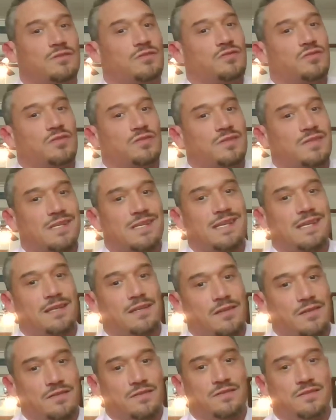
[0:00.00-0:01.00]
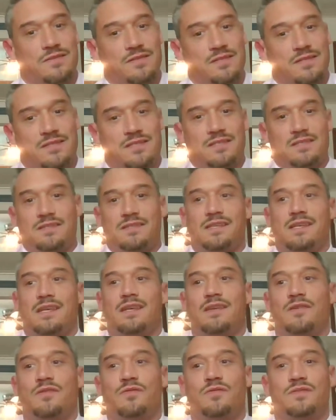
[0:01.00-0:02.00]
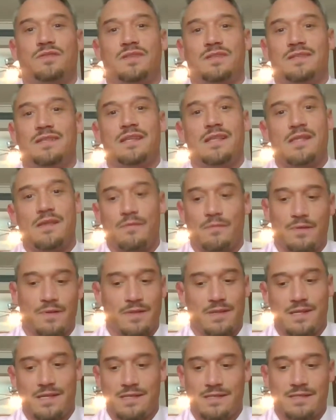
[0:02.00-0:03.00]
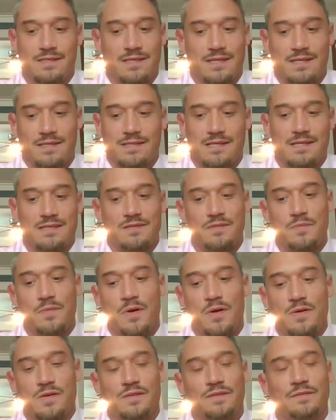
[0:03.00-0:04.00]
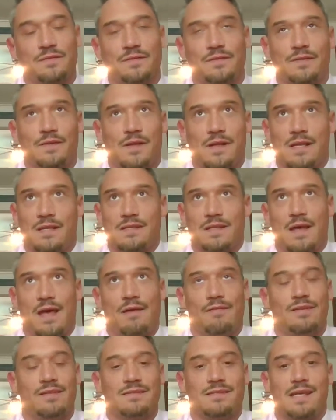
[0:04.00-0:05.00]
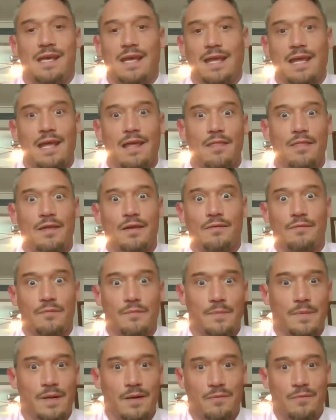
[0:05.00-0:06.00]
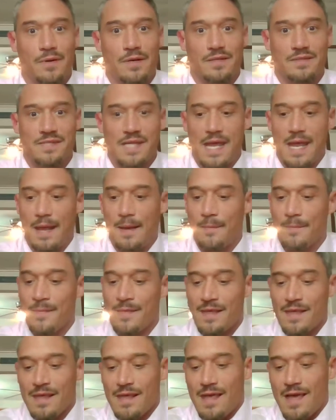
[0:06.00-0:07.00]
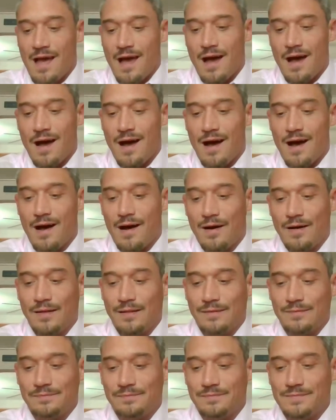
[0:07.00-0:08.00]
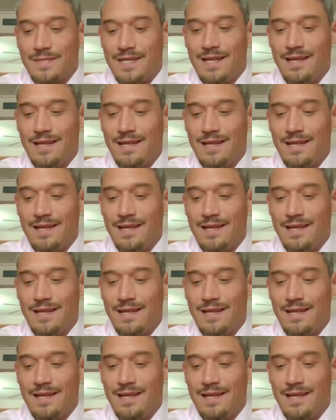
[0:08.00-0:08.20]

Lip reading: just to get used to dealing with these things, I suppose, because obviously I can't think of a better way to say it. Um,